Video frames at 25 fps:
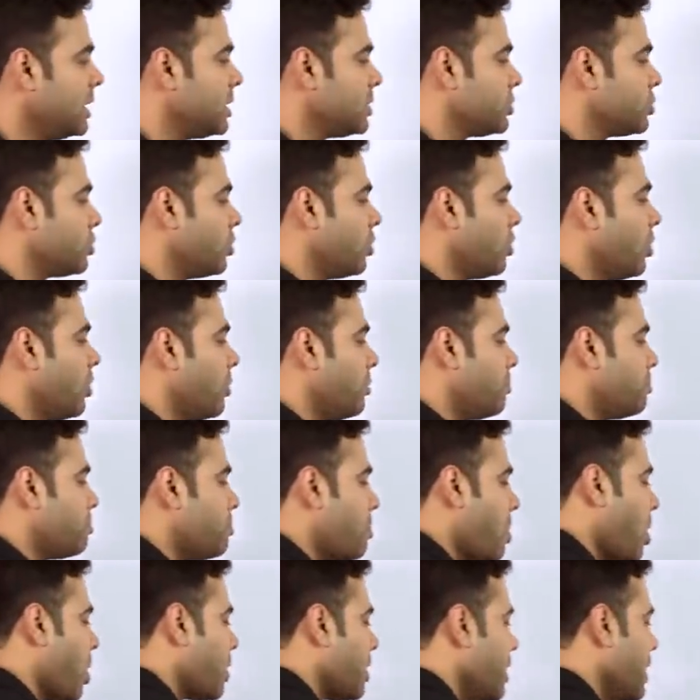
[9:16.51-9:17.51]
So
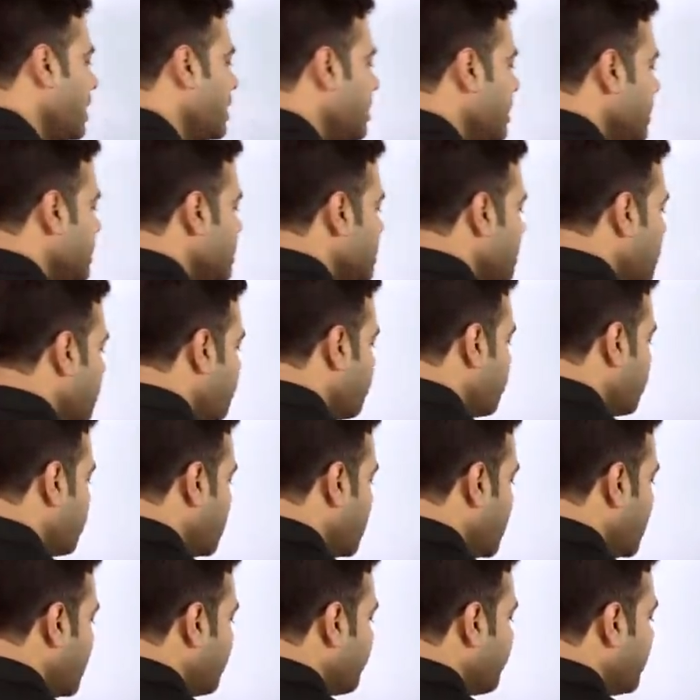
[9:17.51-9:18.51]
Maudlin is a
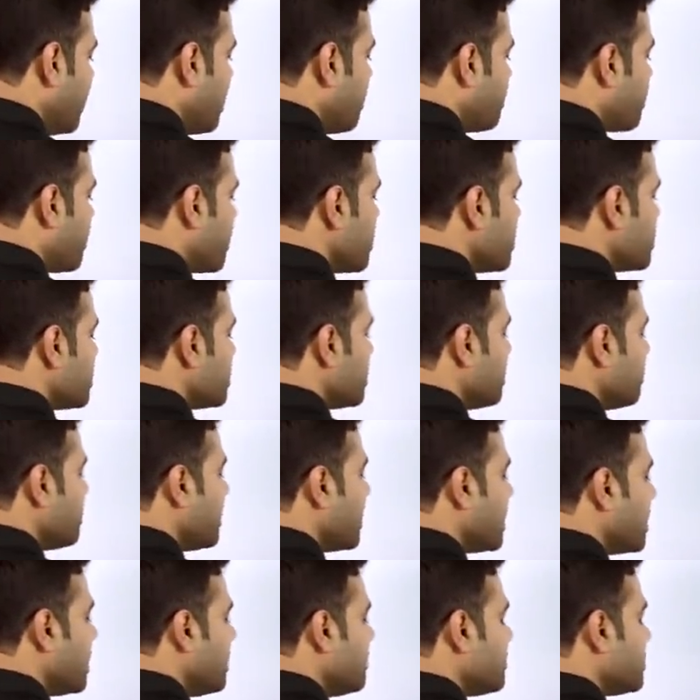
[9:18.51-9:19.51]
word when a person
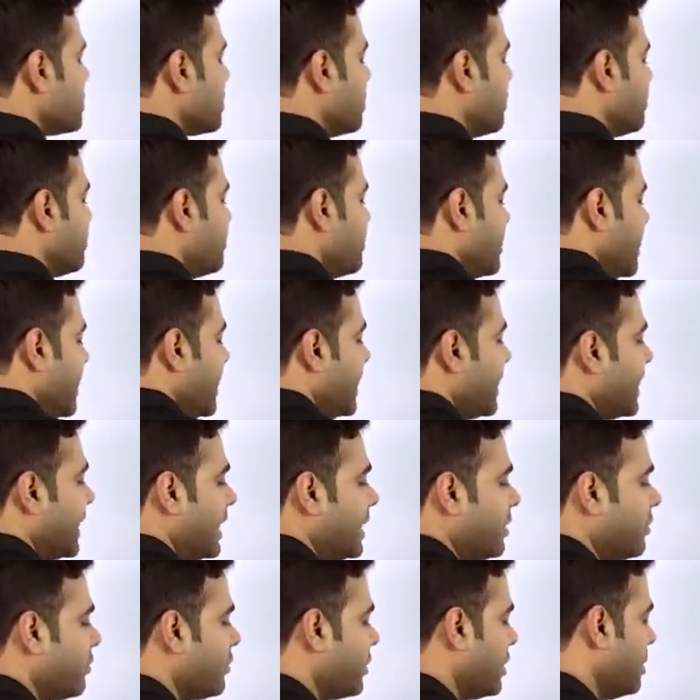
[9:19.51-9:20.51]
becomes very
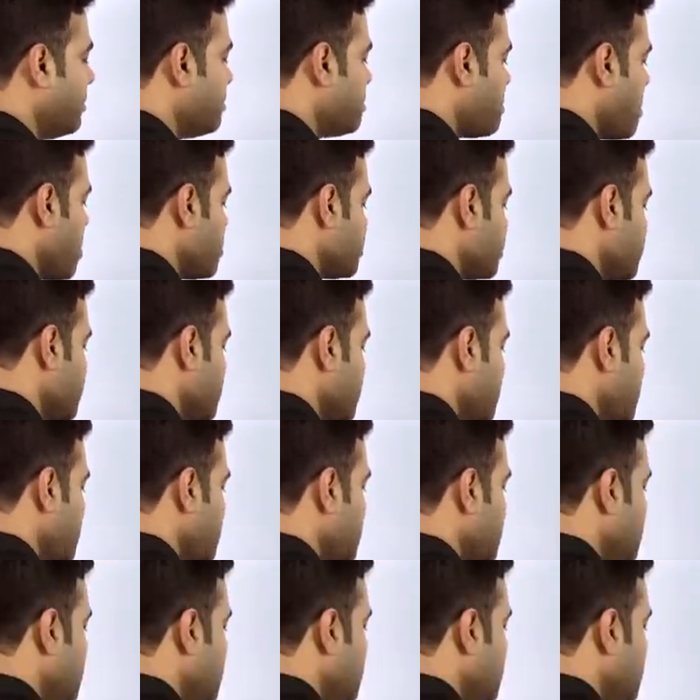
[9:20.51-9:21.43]
kind of emotional.